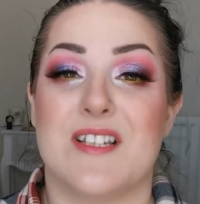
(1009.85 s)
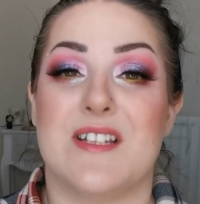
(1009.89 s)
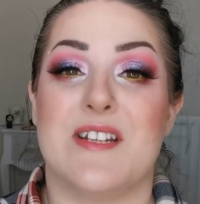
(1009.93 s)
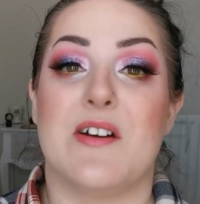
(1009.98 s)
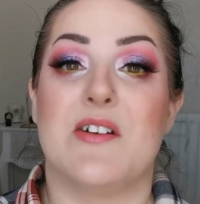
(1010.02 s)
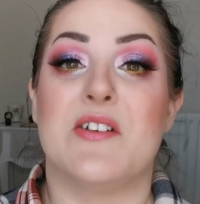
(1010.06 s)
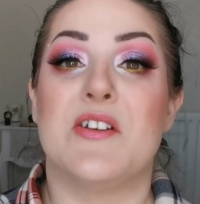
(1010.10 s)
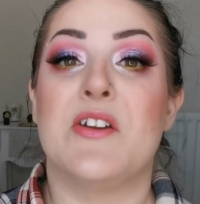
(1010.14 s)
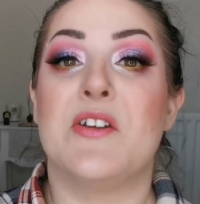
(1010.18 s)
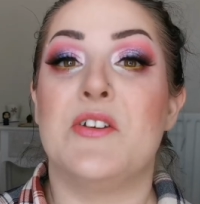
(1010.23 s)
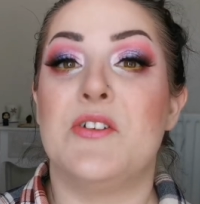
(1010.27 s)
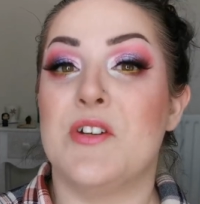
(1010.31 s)

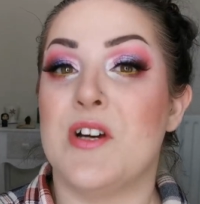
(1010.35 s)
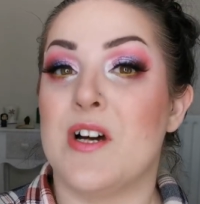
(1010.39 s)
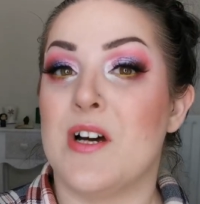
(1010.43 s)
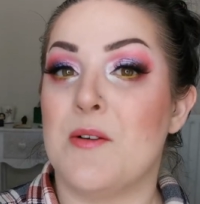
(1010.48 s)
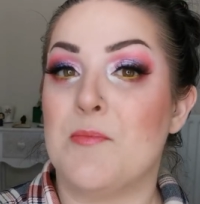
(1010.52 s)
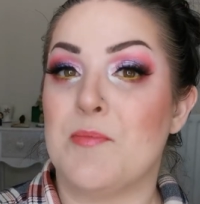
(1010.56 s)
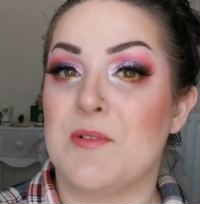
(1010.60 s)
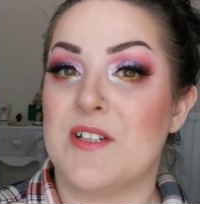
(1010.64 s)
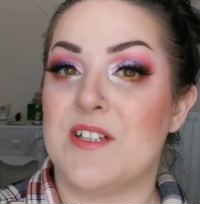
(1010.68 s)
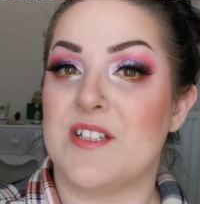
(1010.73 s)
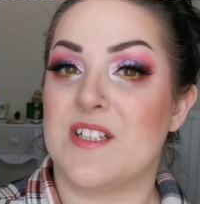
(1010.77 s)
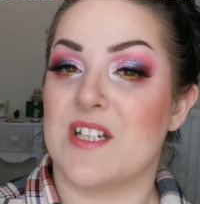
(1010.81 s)
Now I know
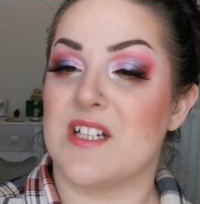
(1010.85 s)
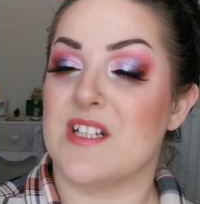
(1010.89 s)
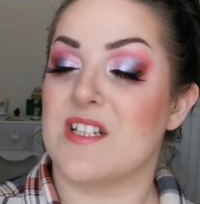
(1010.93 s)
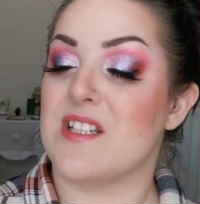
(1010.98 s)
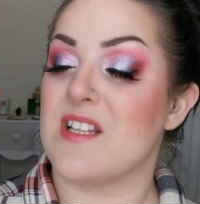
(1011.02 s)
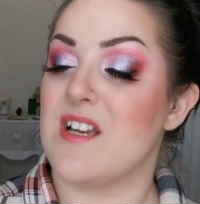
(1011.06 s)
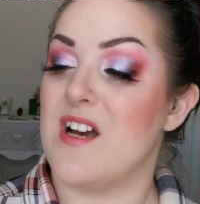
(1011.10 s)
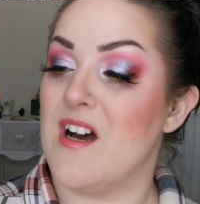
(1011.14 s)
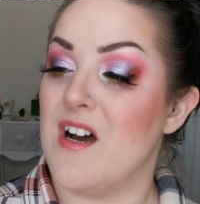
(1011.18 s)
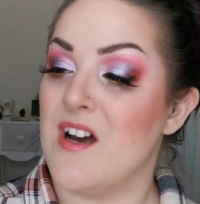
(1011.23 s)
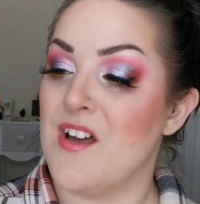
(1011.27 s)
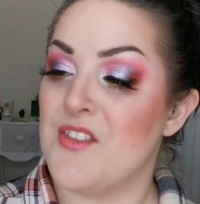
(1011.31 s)
Nabla
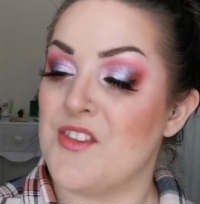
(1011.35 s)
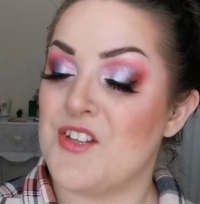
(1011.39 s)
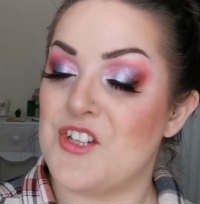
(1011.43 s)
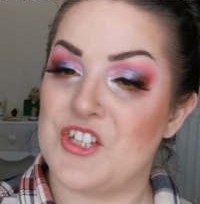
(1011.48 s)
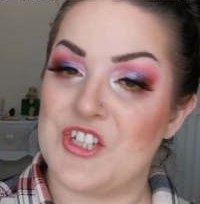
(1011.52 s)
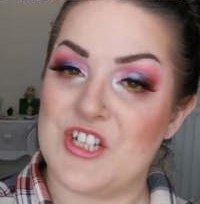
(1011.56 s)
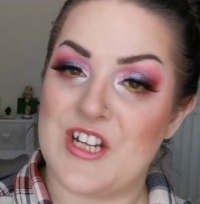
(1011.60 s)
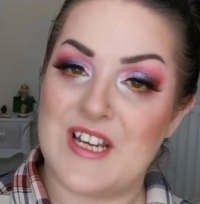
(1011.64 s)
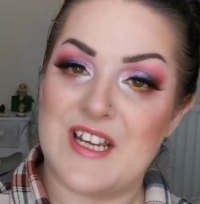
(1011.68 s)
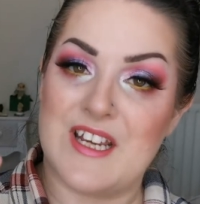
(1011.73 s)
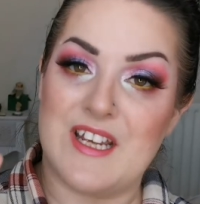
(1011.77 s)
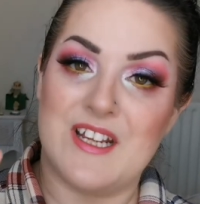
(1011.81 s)
does other
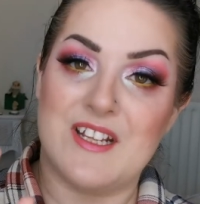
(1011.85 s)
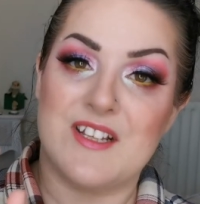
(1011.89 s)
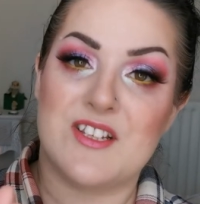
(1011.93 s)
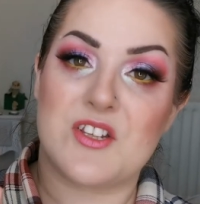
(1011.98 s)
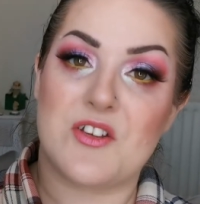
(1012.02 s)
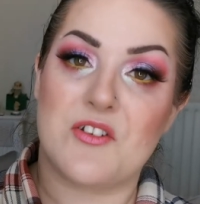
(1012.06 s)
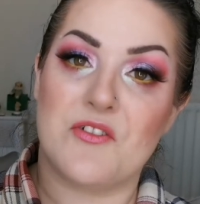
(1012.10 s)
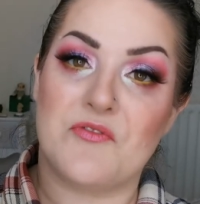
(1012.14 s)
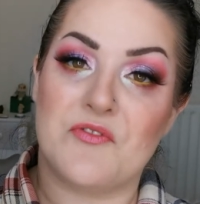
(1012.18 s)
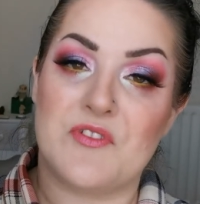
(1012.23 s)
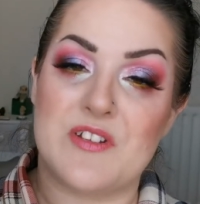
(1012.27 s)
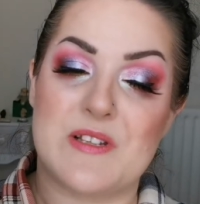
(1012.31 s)
shades
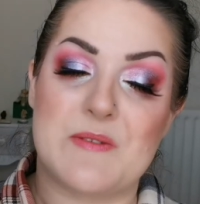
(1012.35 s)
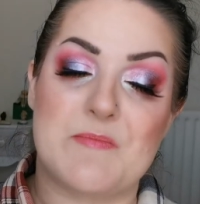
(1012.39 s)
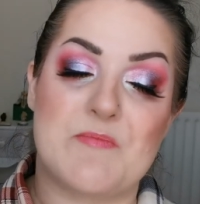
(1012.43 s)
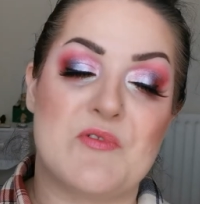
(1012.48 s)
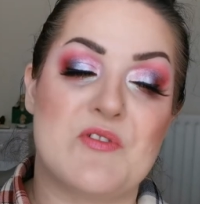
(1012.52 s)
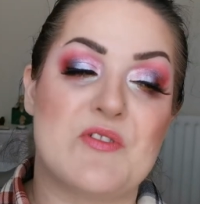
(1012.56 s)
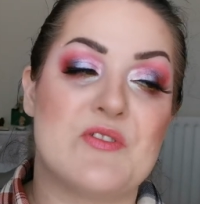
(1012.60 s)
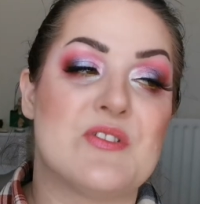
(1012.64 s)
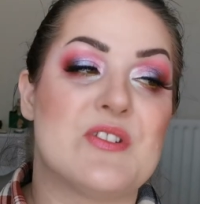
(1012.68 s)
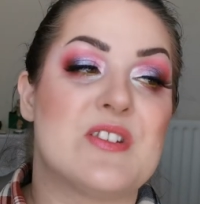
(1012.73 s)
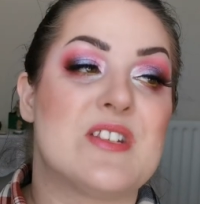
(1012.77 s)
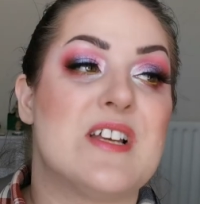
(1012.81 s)
of this
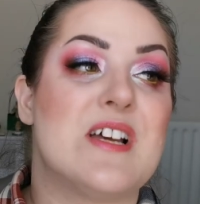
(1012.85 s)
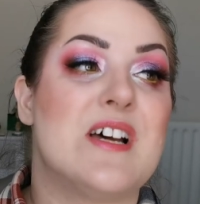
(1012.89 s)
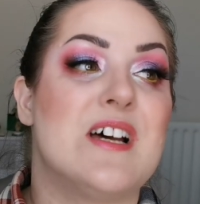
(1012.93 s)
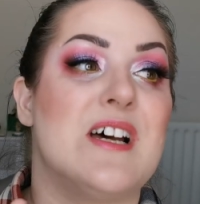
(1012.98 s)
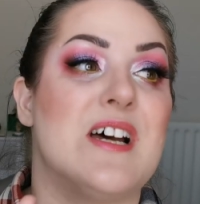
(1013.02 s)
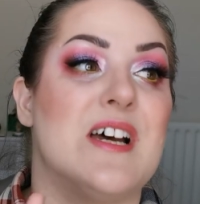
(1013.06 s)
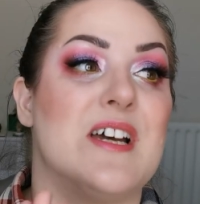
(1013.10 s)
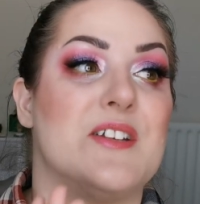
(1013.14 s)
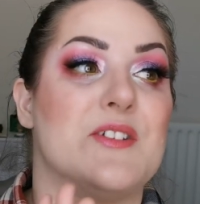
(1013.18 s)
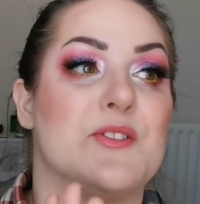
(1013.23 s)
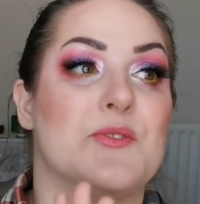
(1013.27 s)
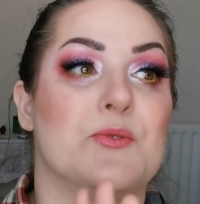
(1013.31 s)

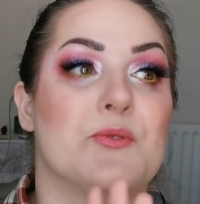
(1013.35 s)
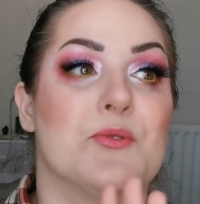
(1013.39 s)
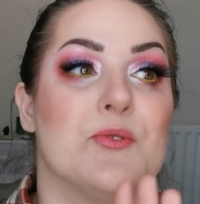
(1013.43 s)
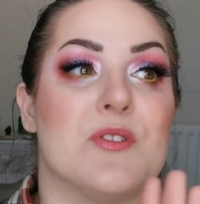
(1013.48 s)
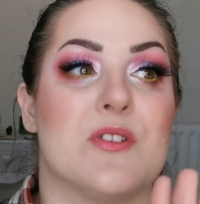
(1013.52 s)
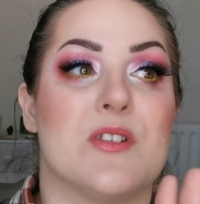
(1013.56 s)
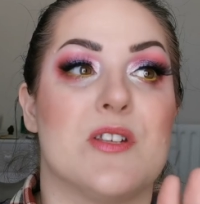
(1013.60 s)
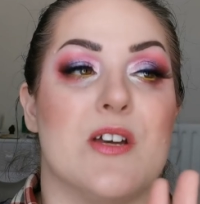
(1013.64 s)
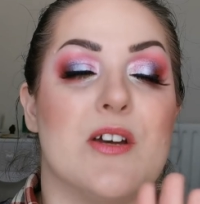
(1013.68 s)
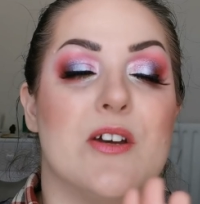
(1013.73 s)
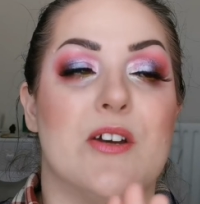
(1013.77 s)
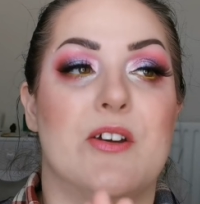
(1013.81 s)
bronzer and
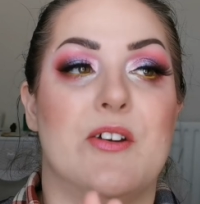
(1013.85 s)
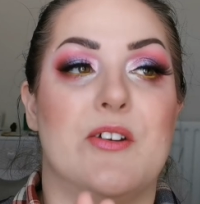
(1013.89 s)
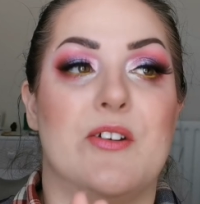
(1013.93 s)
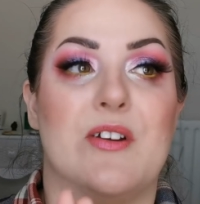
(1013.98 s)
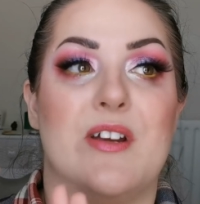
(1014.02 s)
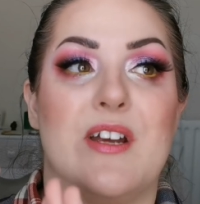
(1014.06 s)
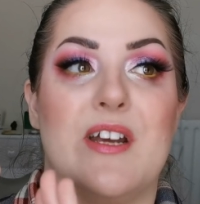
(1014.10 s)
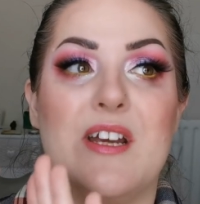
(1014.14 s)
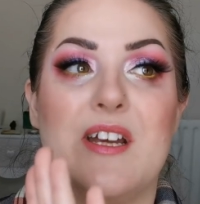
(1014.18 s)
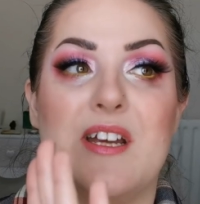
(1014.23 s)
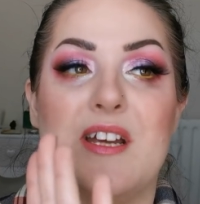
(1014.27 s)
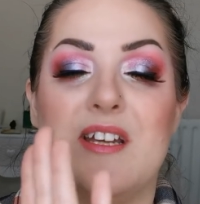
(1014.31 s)

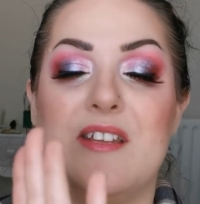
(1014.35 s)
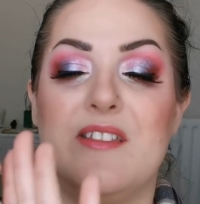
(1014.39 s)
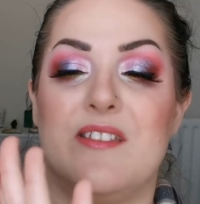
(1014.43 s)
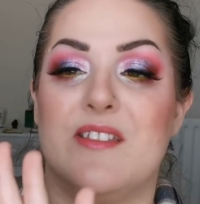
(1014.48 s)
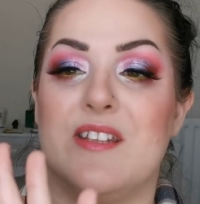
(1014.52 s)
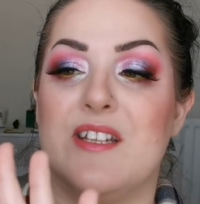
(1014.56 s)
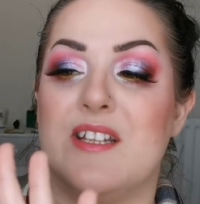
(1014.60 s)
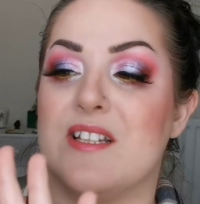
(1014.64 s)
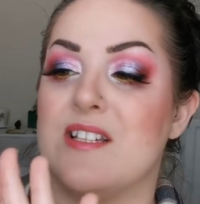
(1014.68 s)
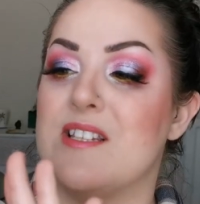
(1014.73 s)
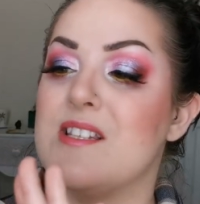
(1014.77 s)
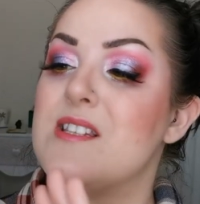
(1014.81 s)
also
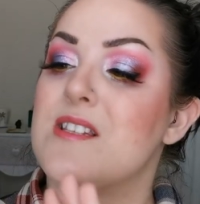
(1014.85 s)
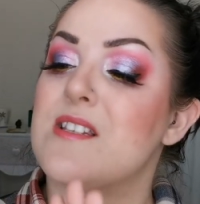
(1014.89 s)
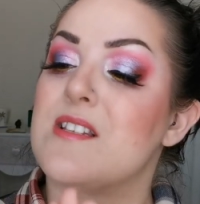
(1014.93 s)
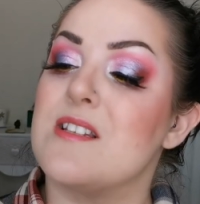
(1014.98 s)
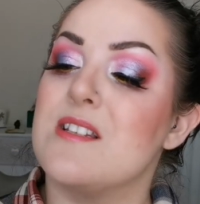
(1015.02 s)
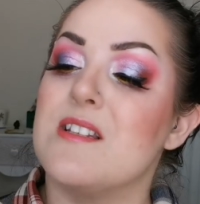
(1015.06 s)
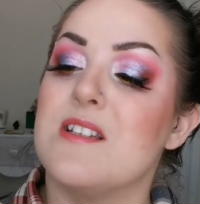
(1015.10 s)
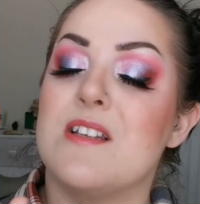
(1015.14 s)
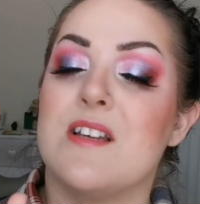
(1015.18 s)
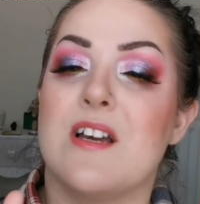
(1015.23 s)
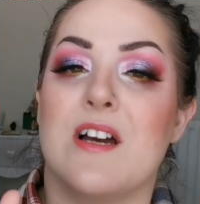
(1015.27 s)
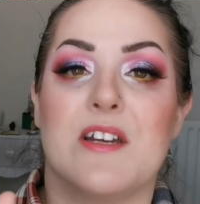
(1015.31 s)
in this
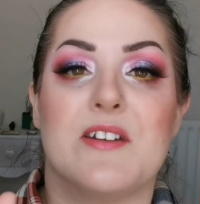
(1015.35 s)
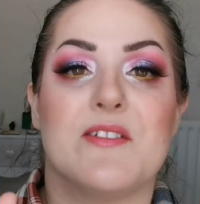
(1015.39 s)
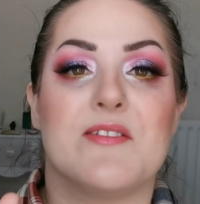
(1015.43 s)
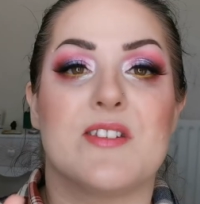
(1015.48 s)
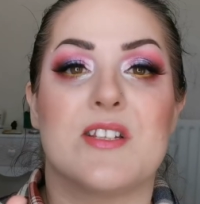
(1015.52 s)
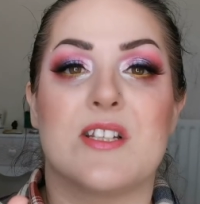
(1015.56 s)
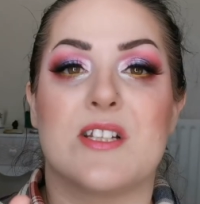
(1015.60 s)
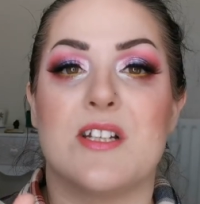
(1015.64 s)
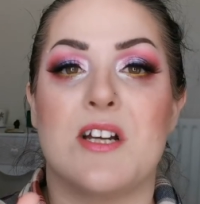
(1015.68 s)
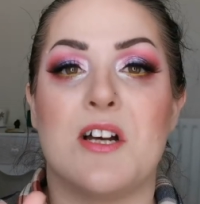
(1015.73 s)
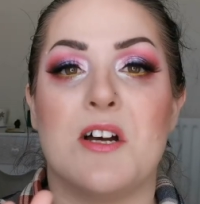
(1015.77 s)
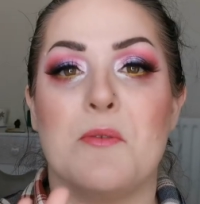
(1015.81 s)
kind of
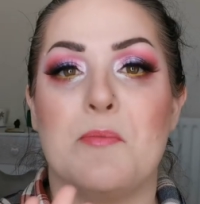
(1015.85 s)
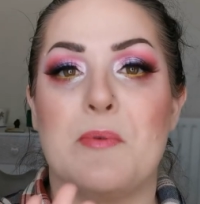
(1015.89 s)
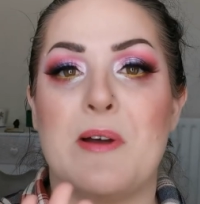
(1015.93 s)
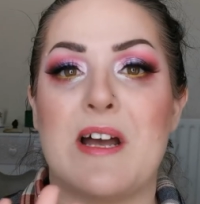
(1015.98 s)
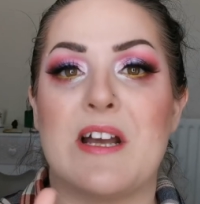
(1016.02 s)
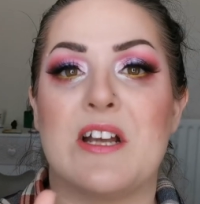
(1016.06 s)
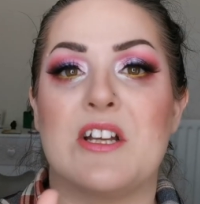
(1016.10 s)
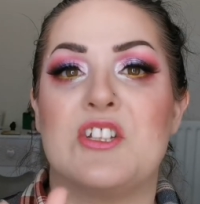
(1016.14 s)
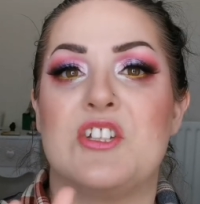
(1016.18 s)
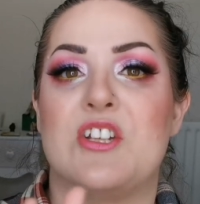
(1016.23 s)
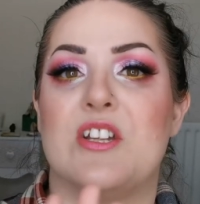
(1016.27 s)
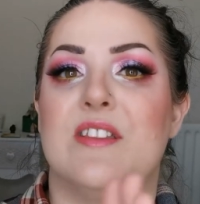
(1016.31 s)
star
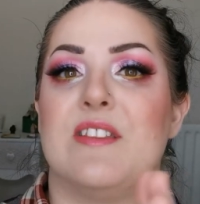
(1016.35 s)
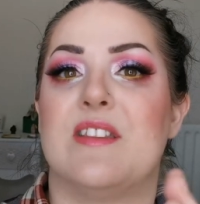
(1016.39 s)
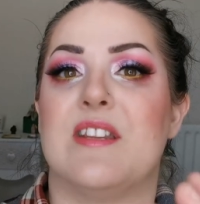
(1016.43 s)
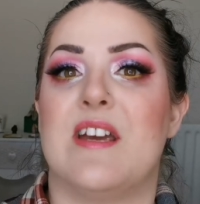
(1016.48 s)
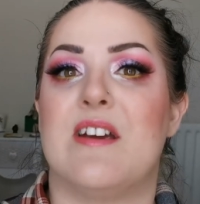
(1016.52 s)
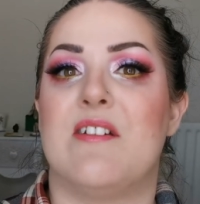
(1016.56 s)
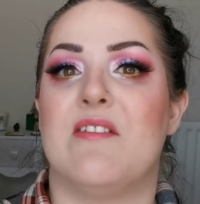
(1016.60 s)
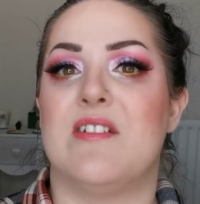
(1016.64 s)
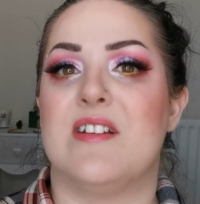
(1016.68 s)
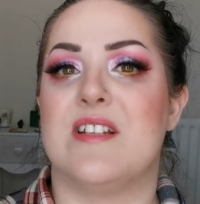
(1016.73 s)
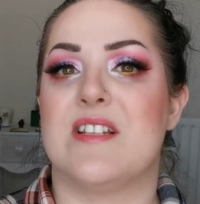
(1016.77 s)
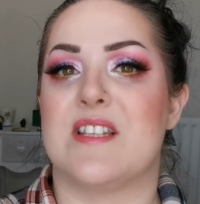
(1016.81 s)
packaging
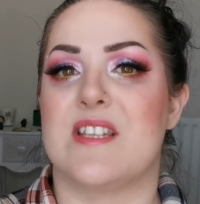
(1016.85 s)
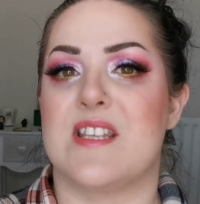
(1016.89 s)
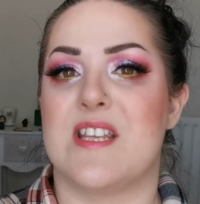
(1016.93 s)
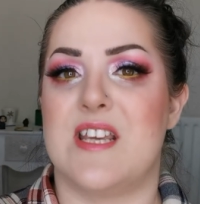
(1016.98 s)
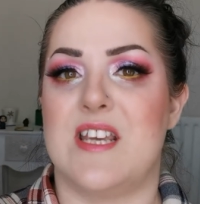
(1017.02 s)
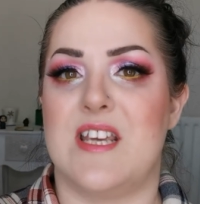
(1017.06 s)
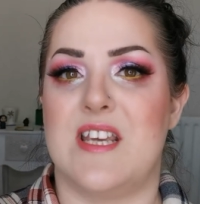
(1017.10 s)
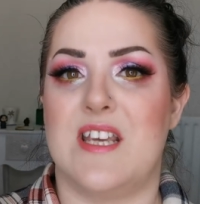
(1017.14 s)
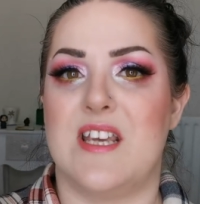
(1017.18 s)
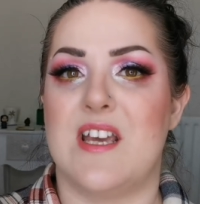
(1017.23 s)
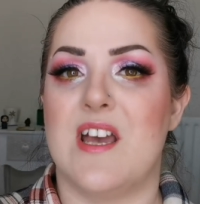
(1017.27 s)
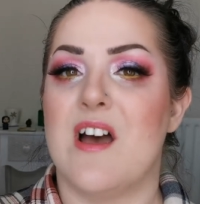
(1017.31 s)
there is
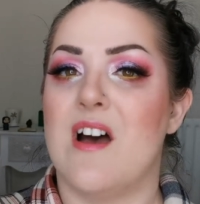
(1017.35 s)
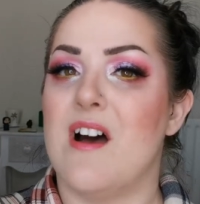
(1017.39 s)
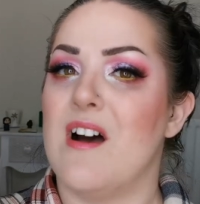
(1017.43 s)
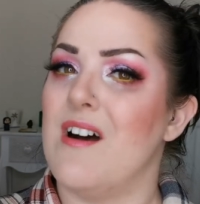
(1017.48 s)
the